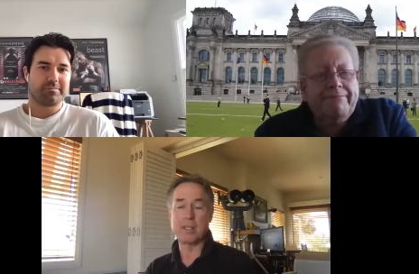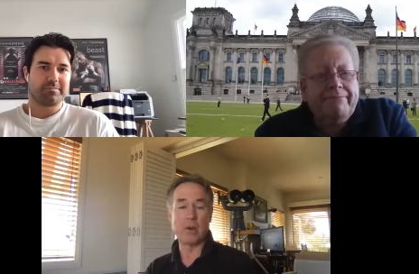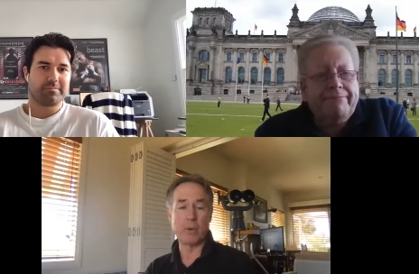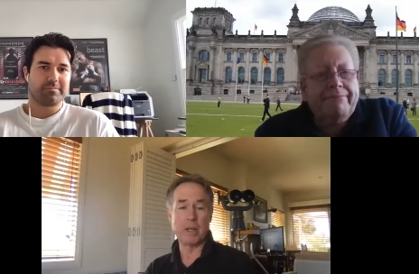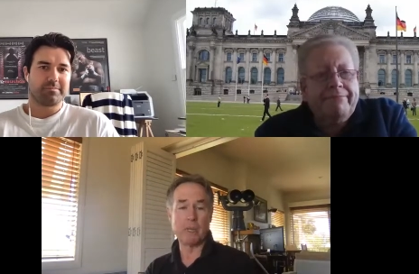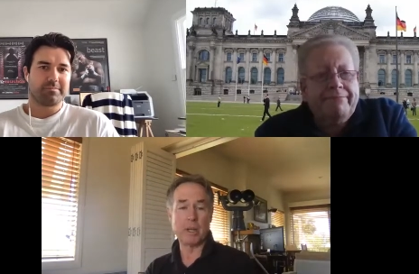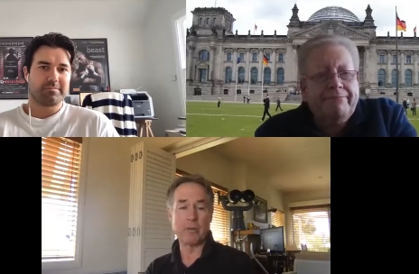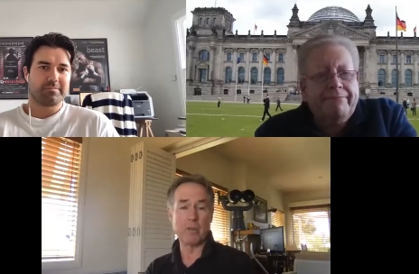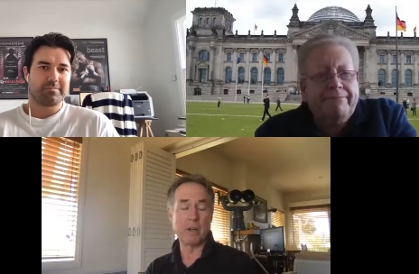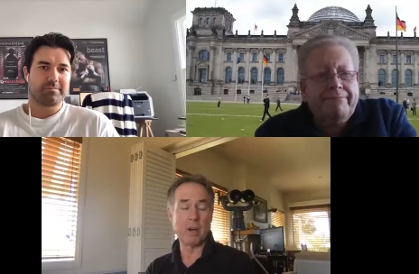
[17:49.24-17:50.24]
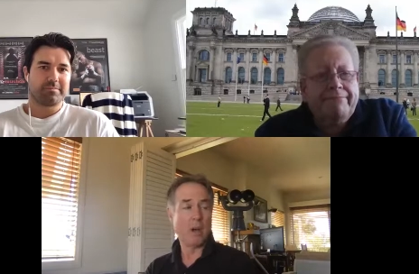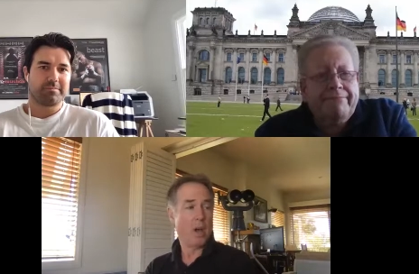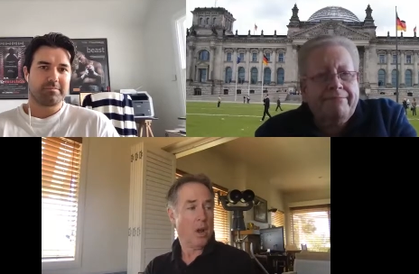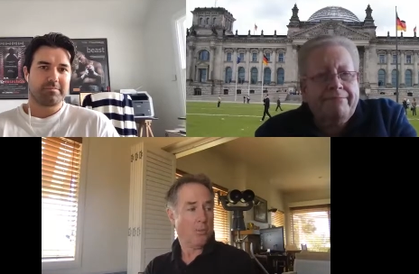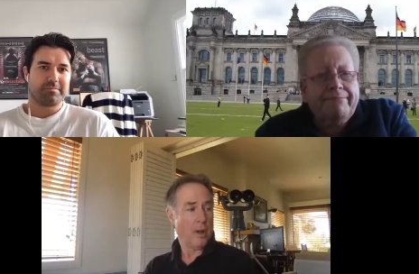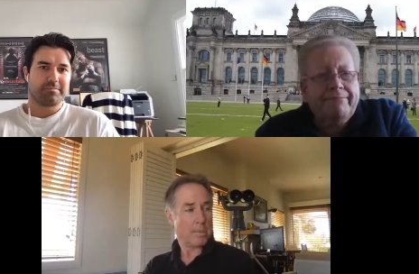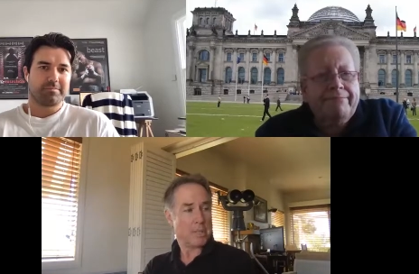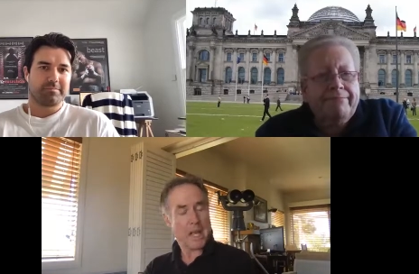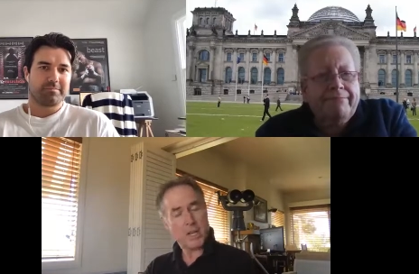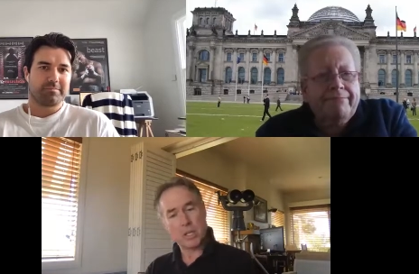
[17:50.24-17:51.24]
Speaker 1: so we, we couldn't go. Red
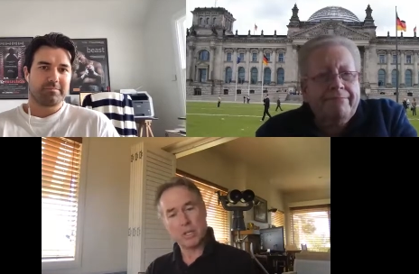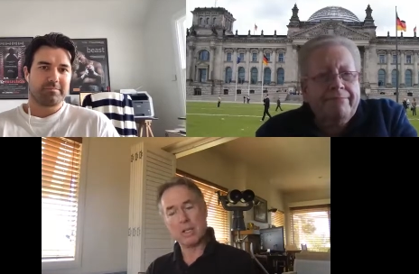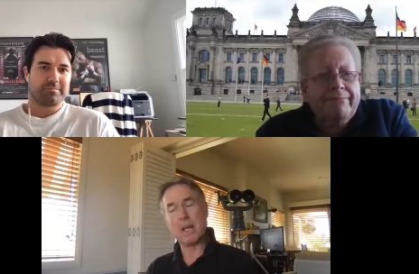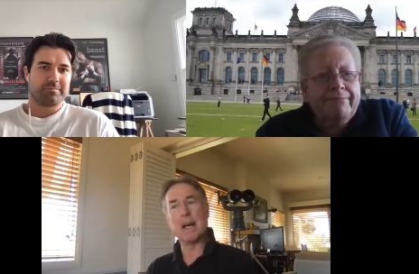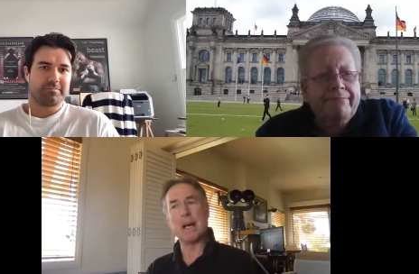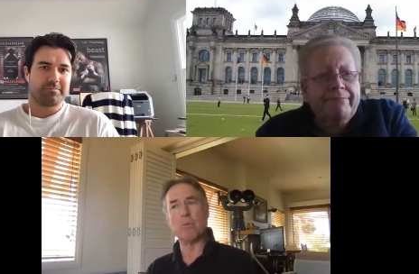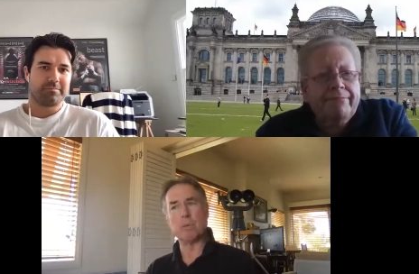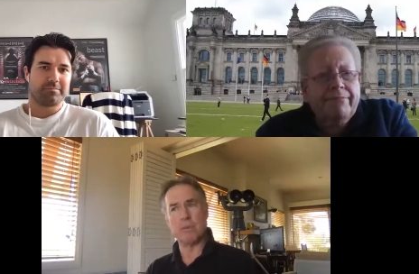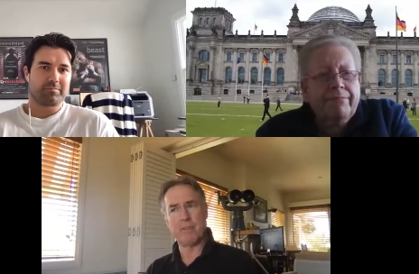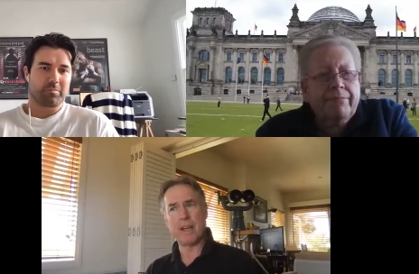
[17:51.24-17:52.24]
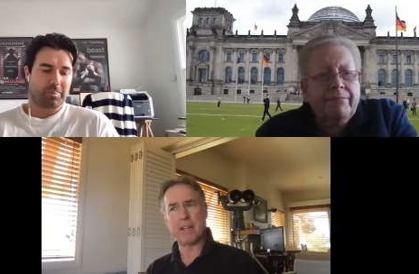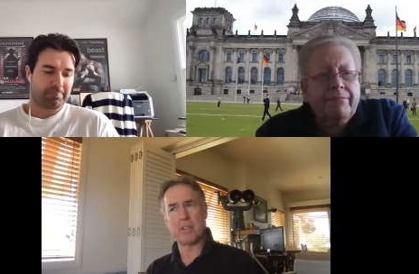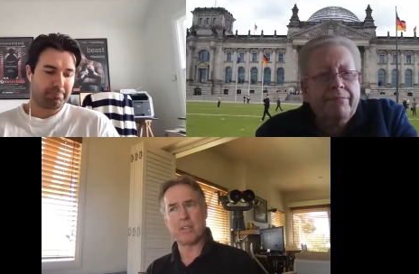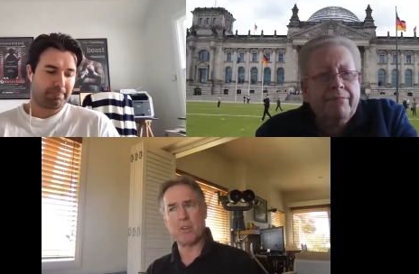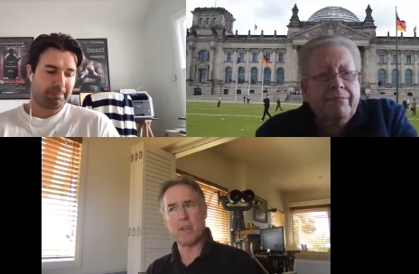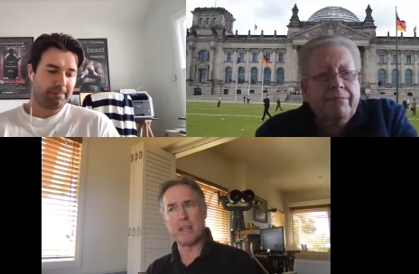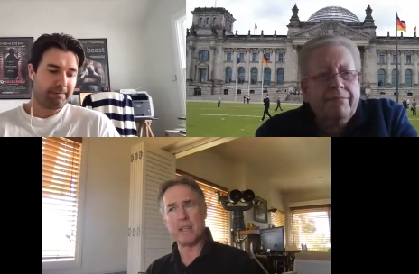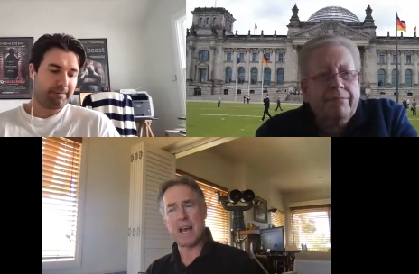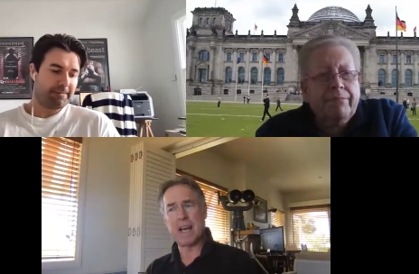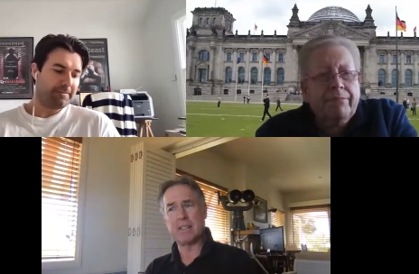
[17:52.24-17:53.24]
Obsession uh, was invited to screen
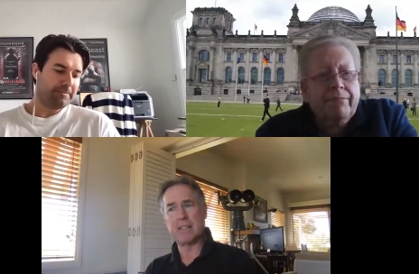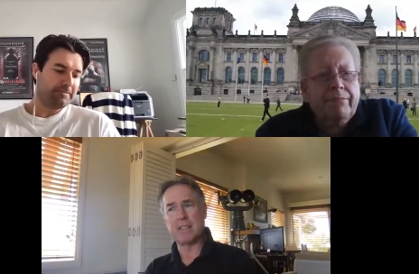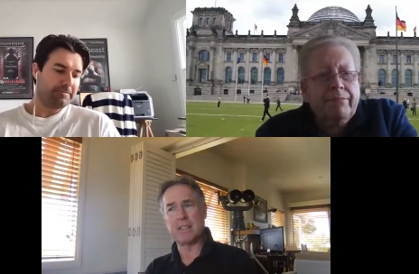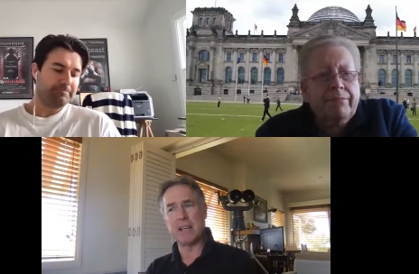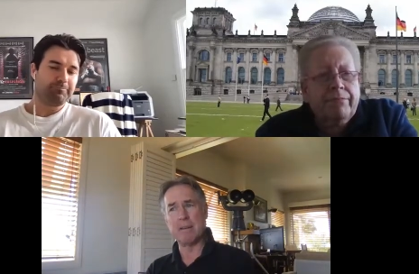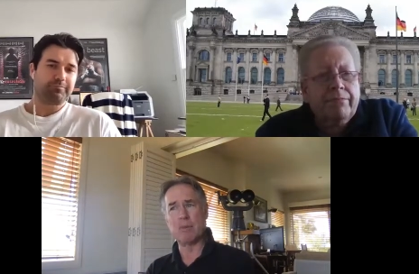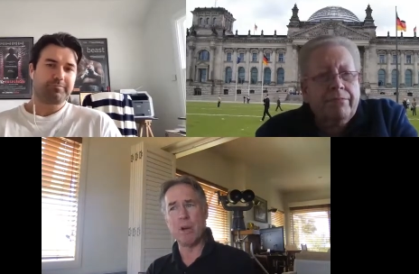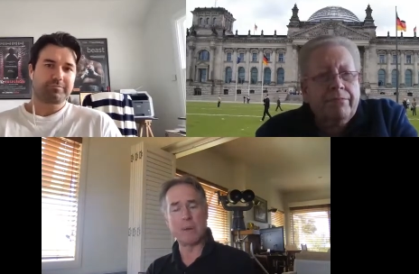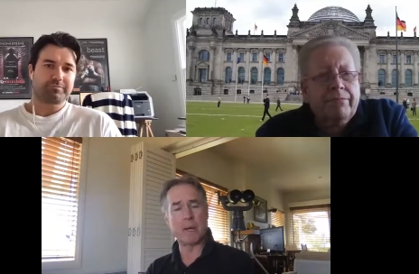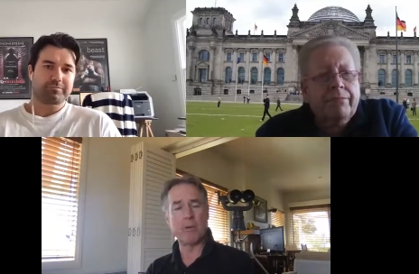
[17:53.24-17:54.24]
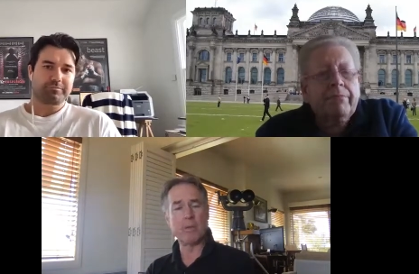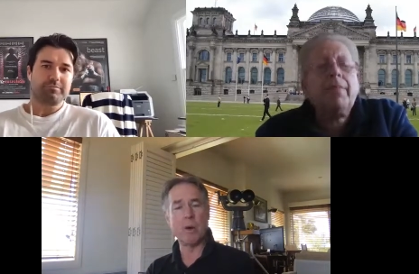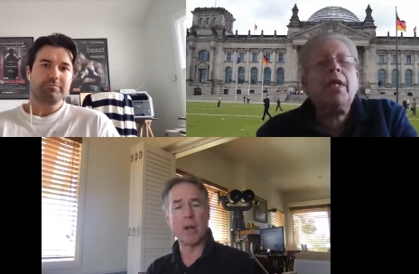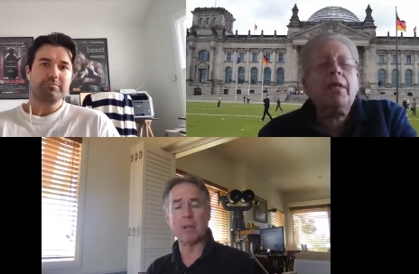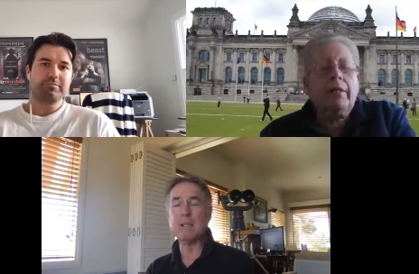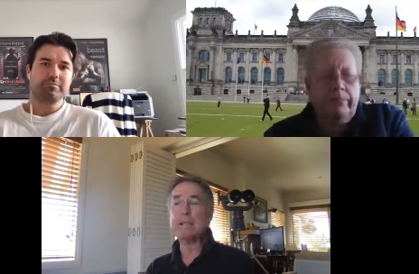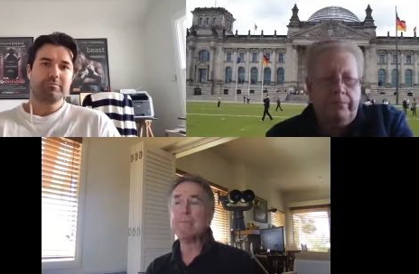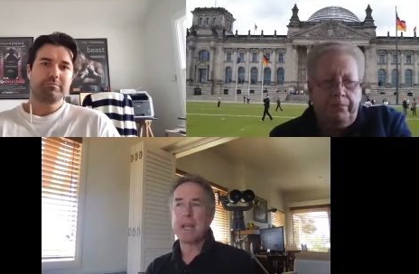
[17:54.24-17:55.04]
at uh, Tribeca as well.